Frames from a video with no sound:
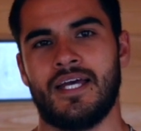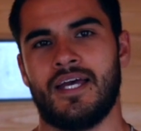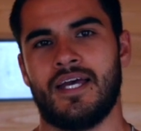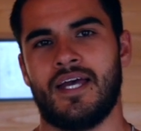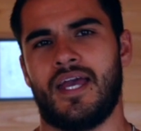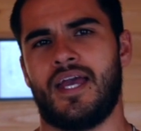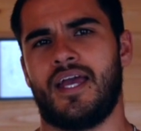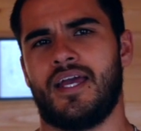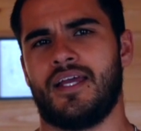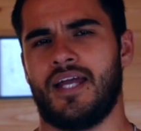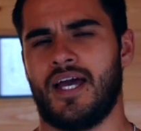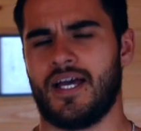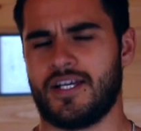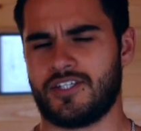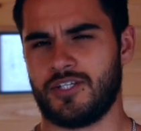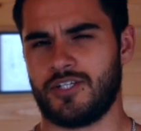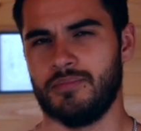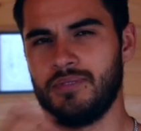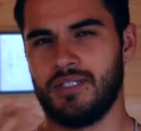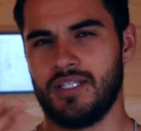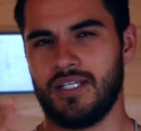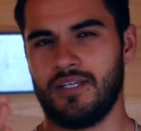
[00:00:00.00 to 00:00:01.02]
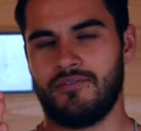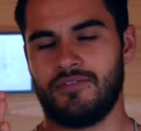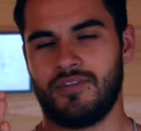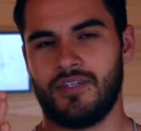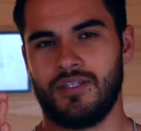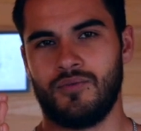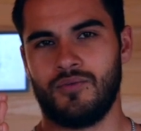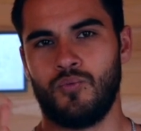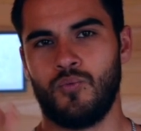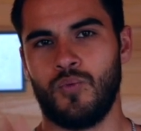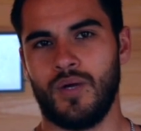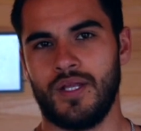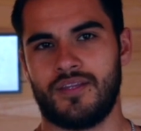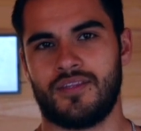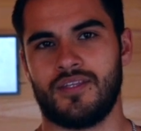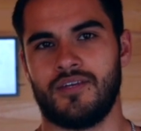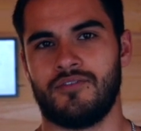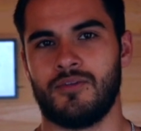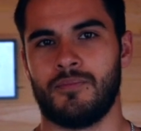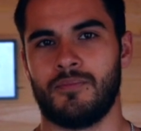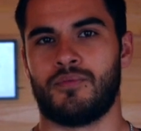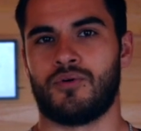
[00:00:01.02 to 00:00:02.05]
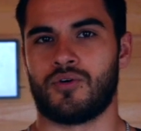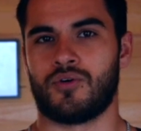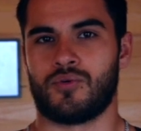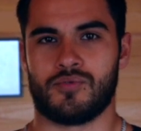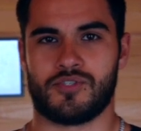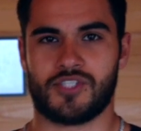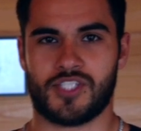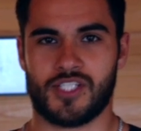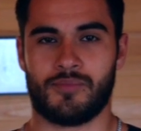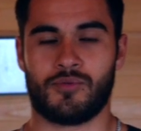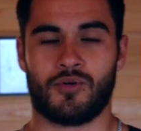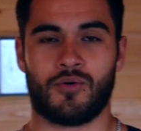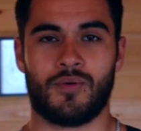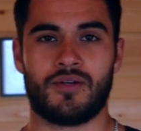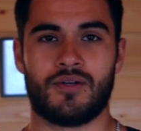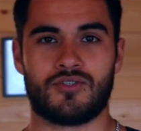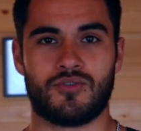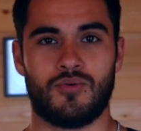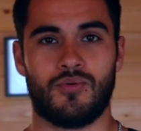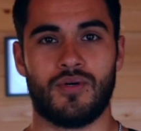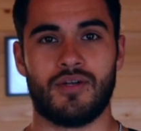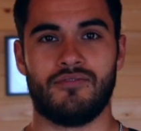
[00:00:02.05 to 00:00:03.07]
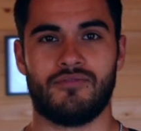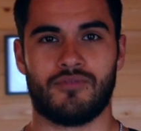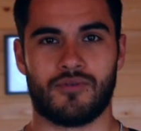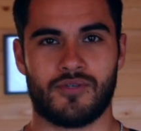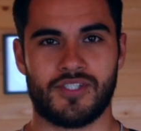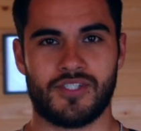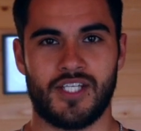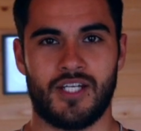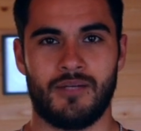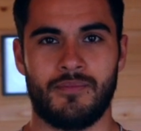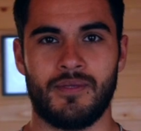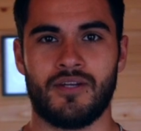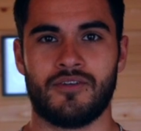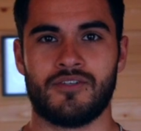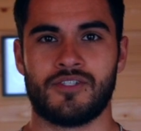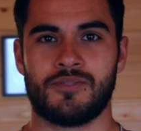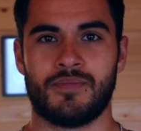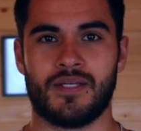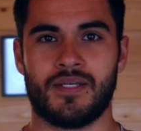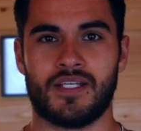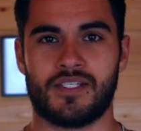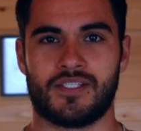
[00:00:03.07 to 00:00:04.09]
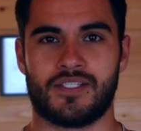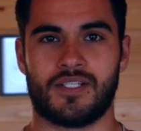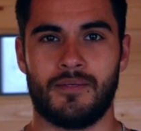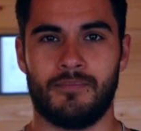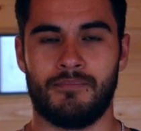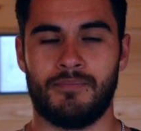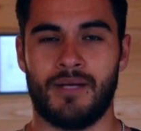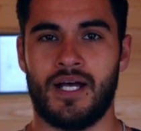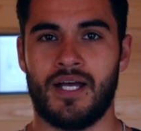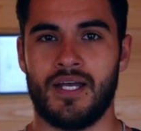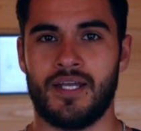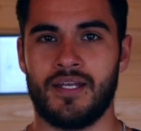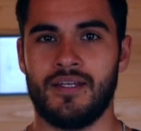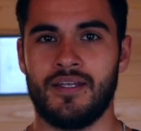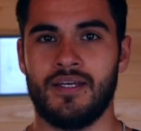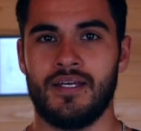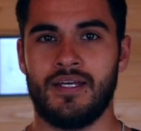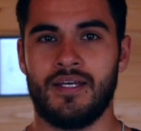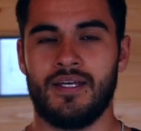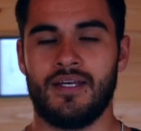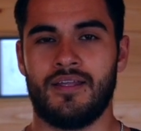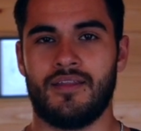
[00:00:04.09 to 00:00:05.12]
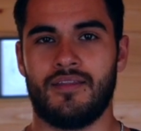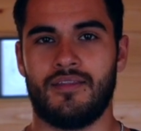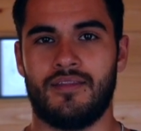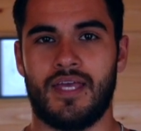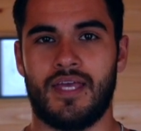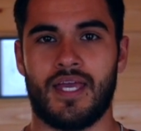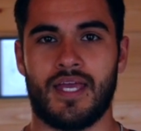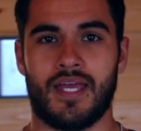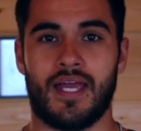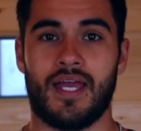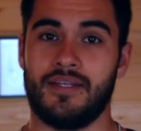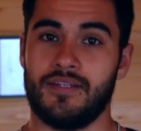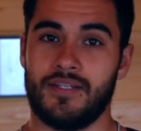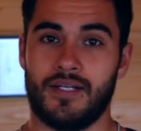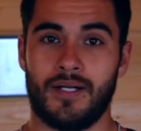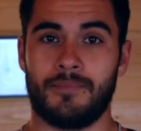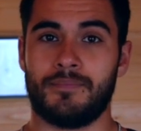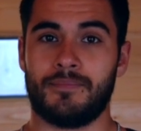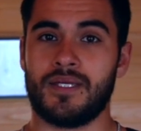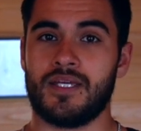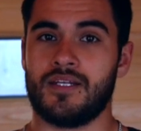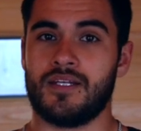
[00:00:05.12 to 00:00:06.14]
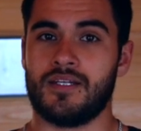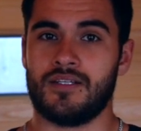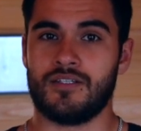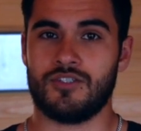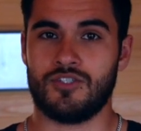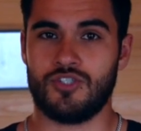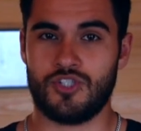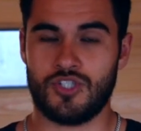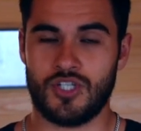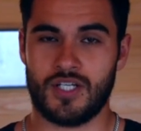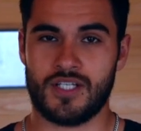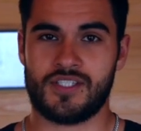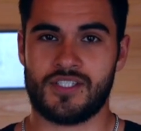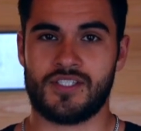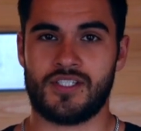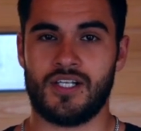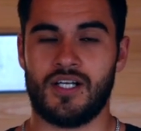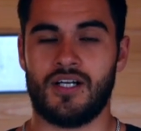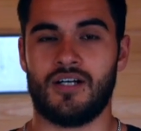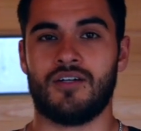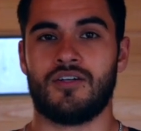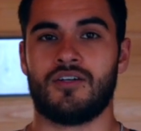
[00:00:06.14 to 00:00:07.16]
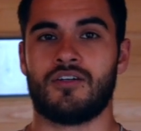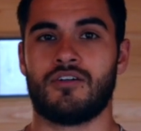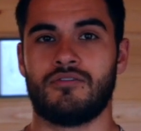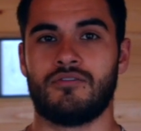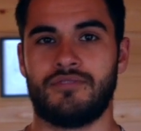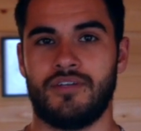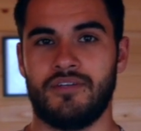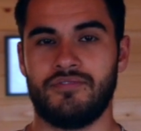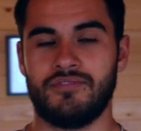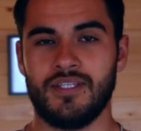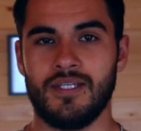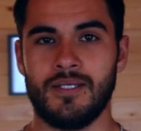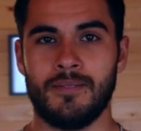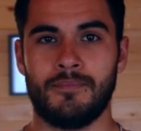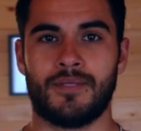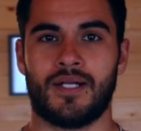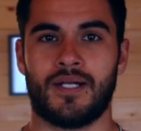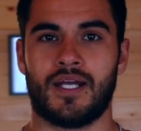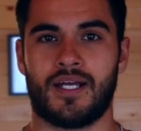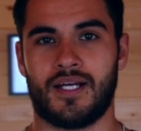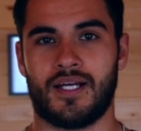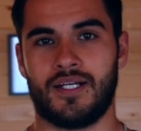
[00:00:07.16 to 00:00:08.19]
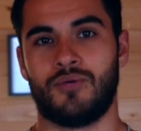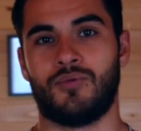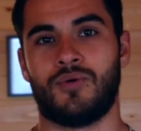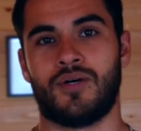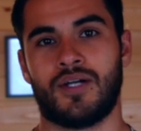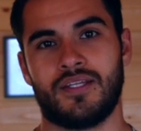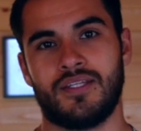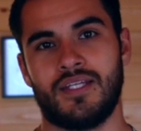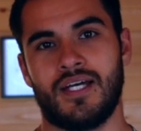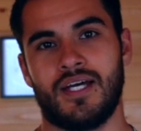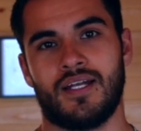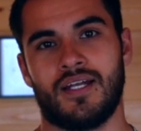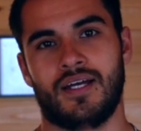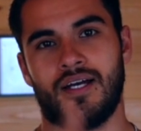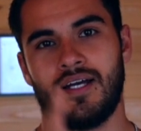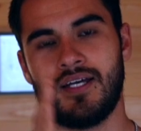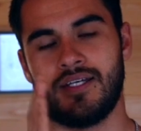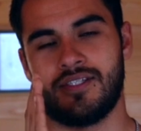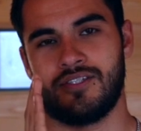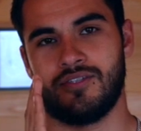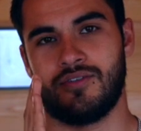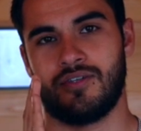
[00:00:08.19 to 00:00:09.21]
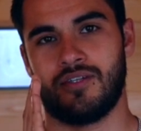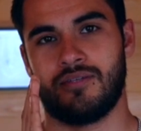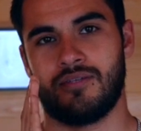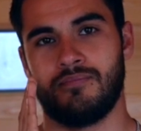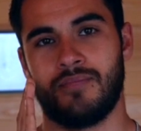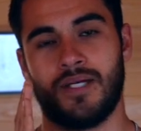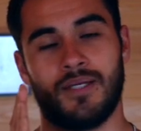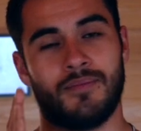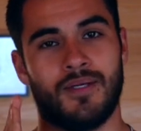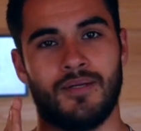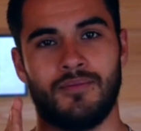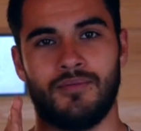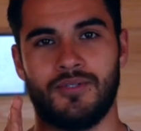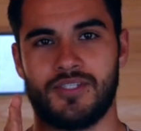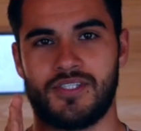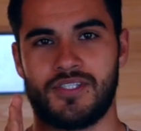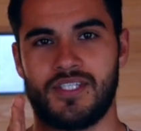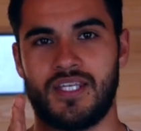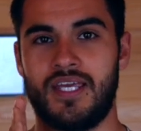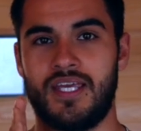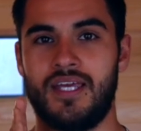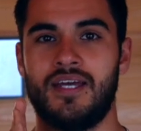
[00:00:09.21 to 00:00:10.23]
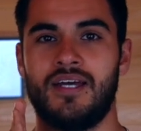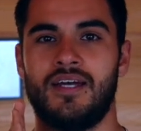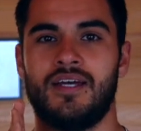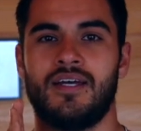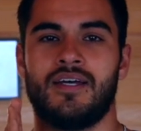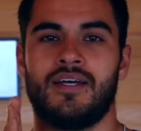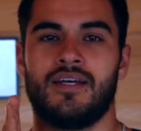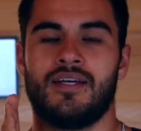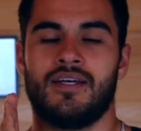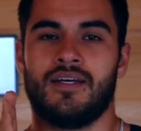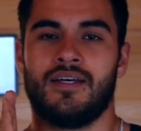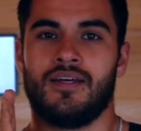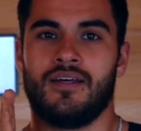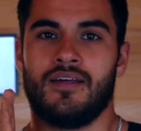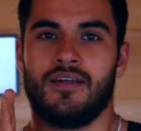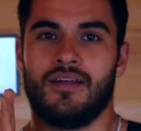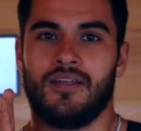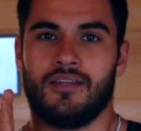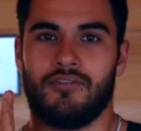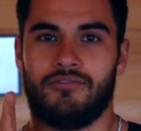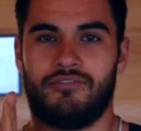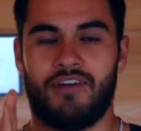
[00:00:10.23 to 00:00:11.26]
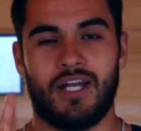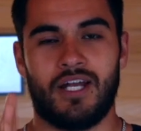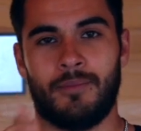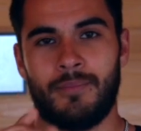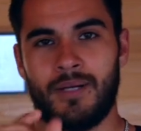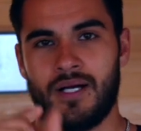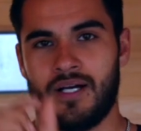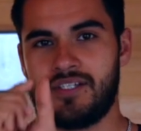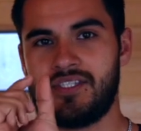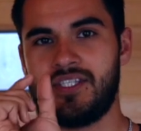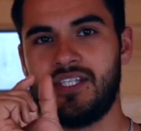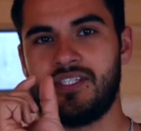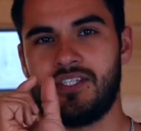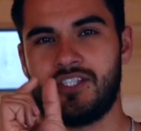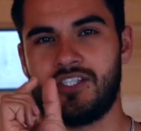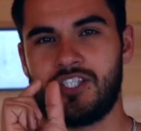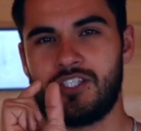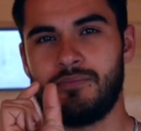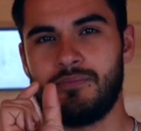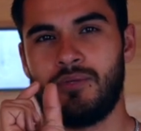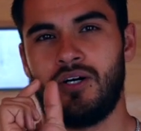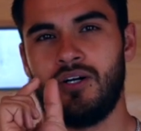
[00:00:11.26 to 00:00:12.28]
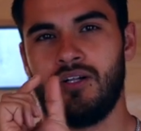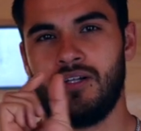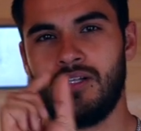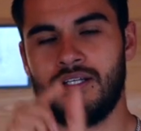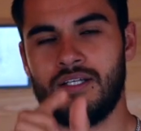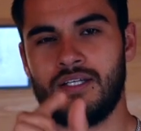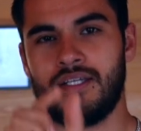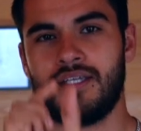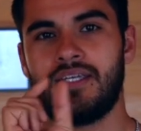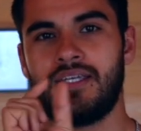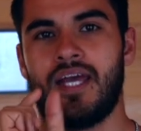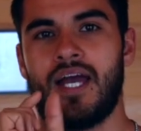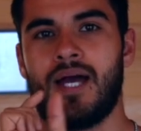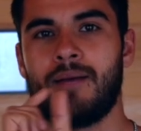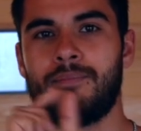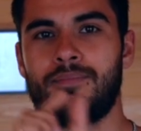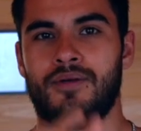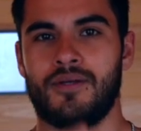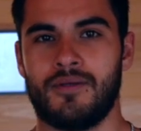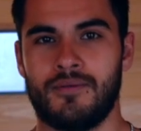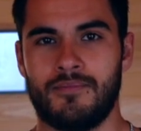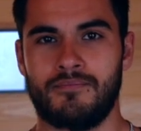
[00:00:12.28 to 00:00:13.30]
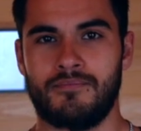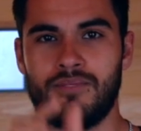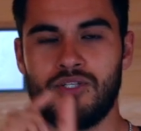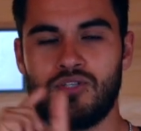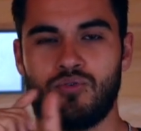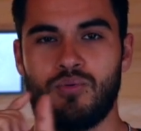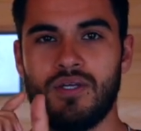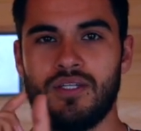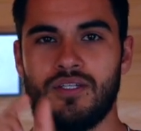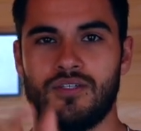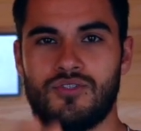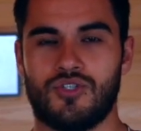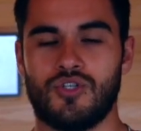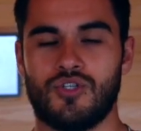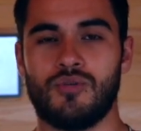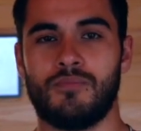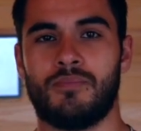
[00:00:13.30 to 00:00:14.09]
And I actually believe the width of the board was somewhere around 24 centimeters, because combined they ended up being just under 50, but I kind of wanted that. As you might be able to see, the final box has a small gap between the 2